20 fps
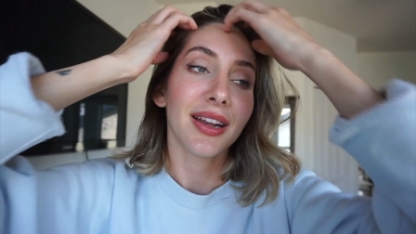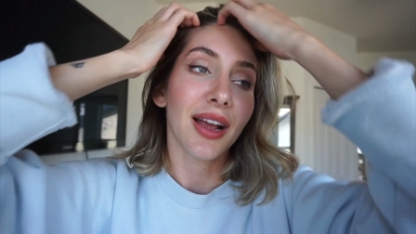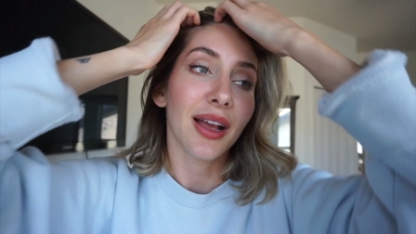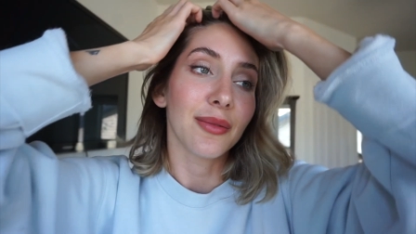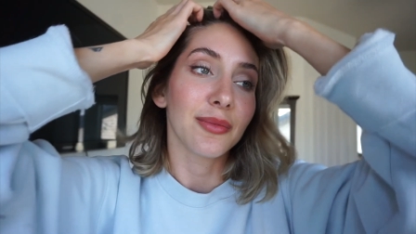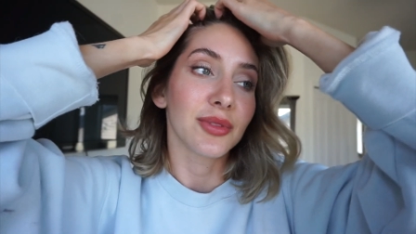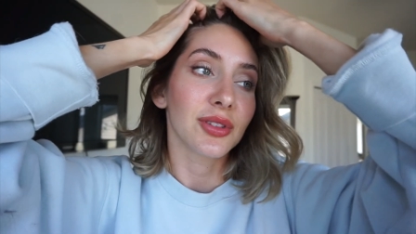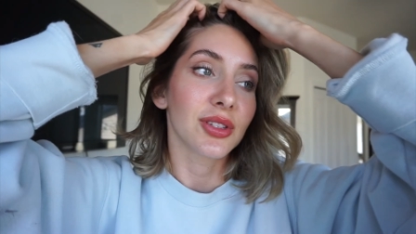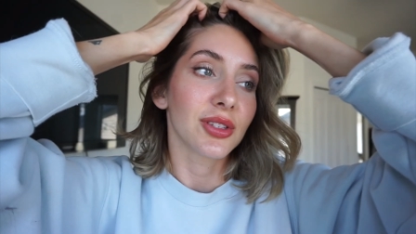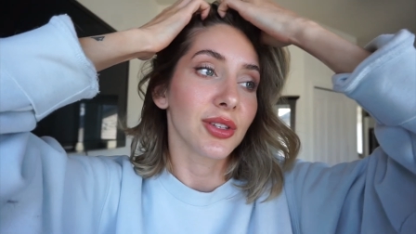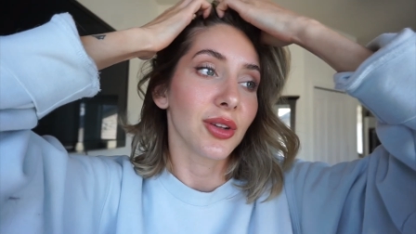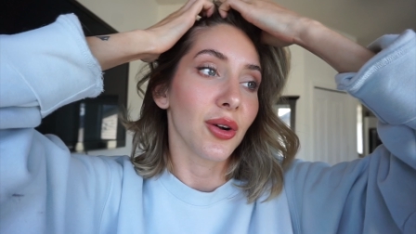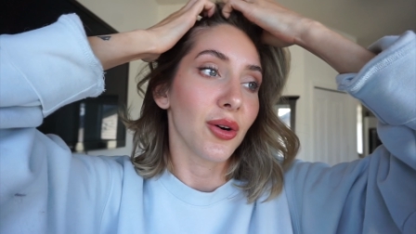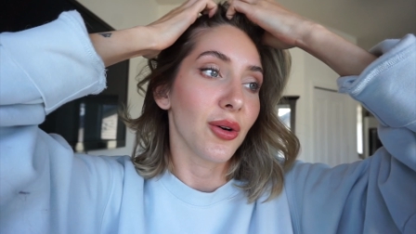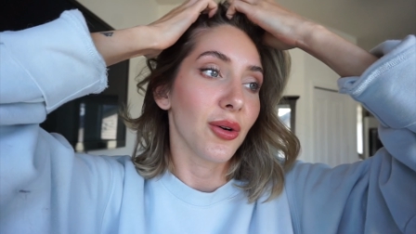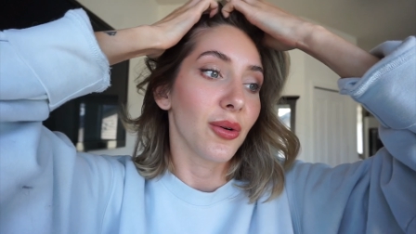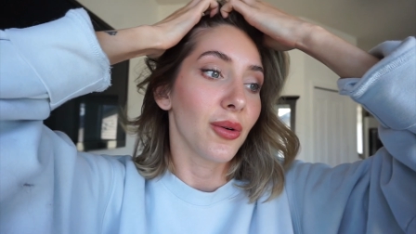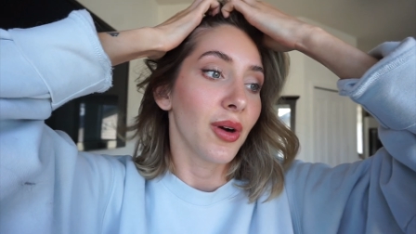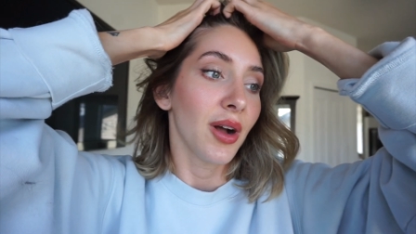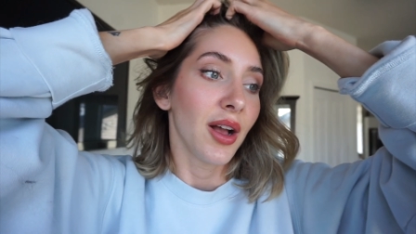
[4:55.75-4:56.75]
I'm
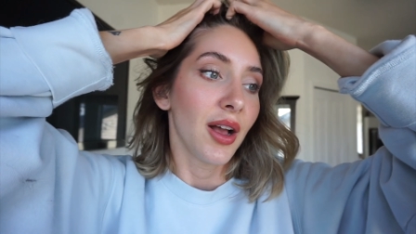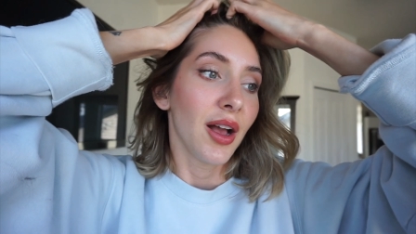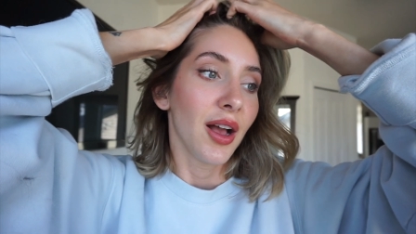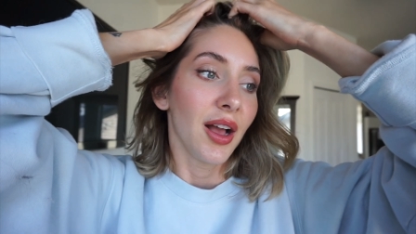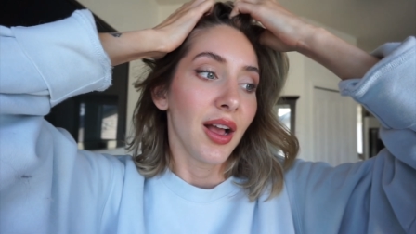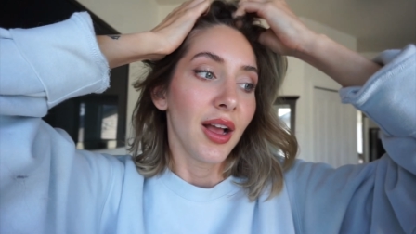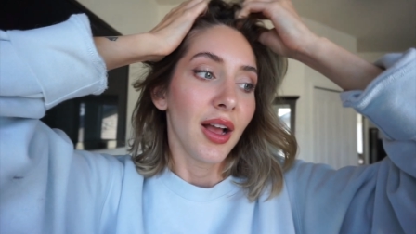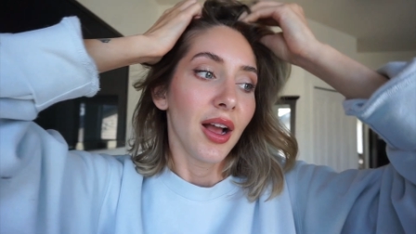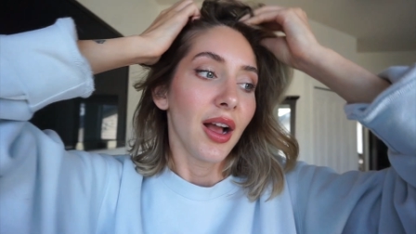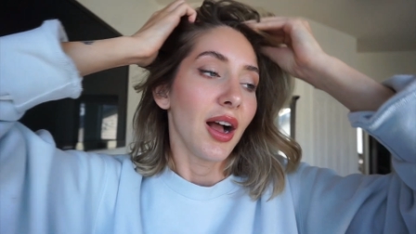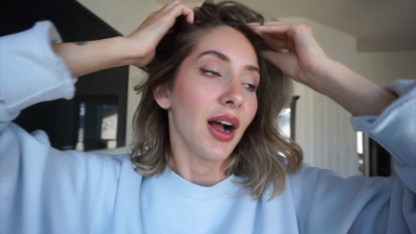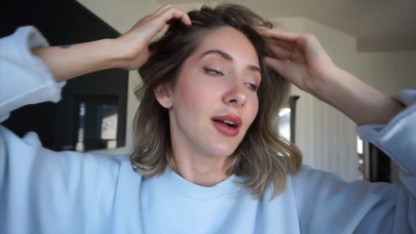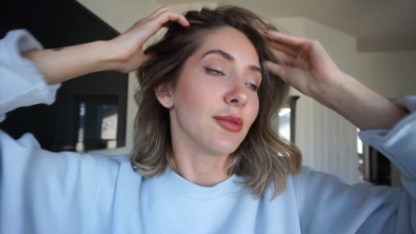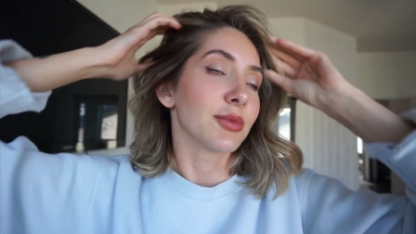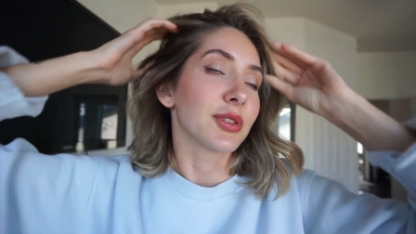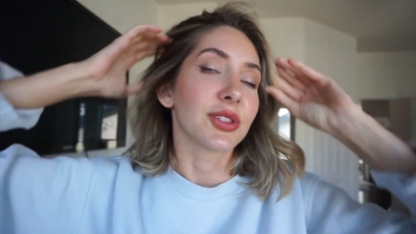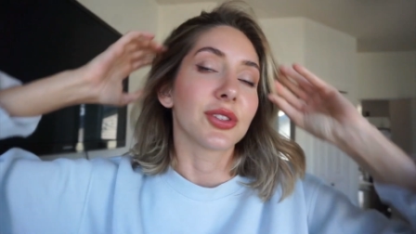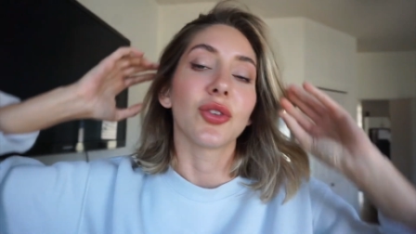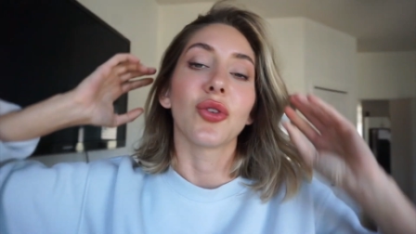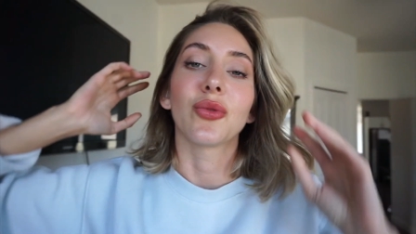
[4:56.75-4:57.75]
so I'm
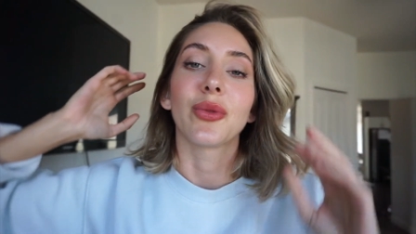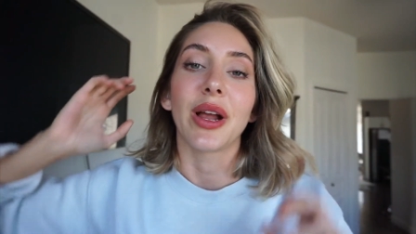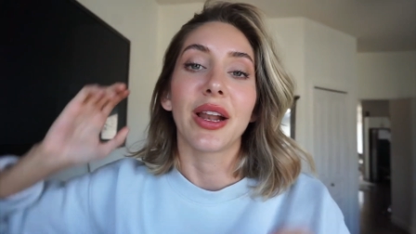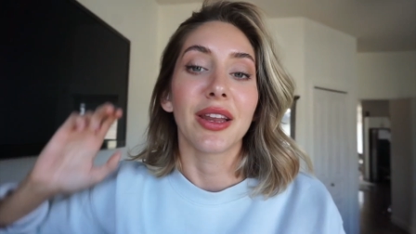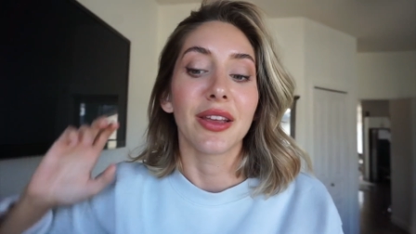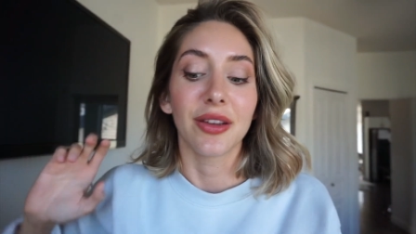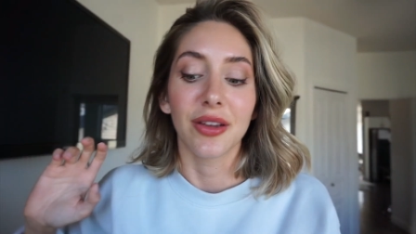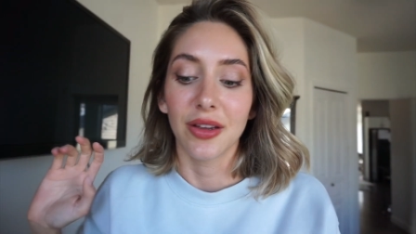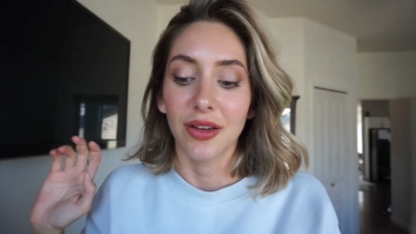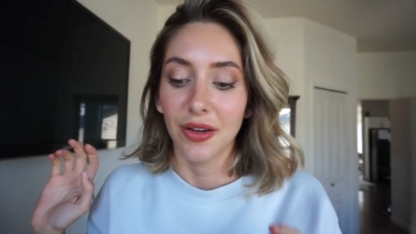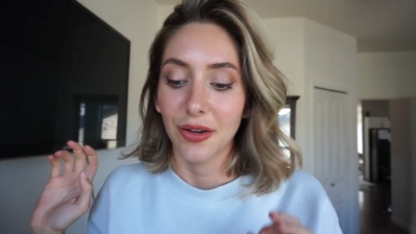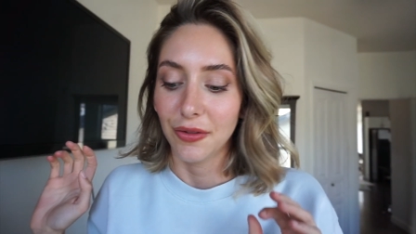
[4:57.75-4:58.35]
so ready